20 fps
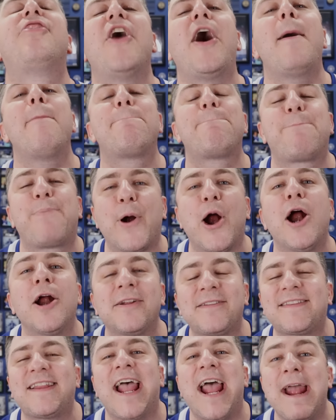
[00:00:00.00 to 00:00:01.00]
the
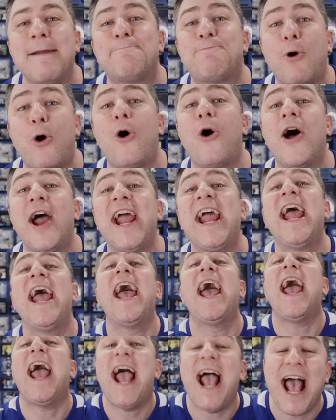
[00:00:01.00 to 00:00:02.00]
birthday boy
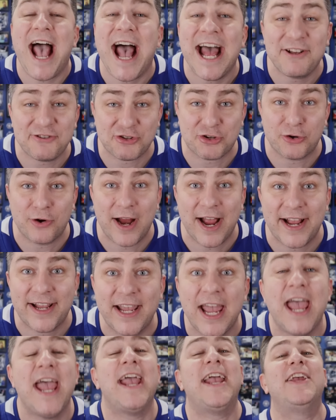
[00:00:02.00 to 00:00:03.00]
hat trick.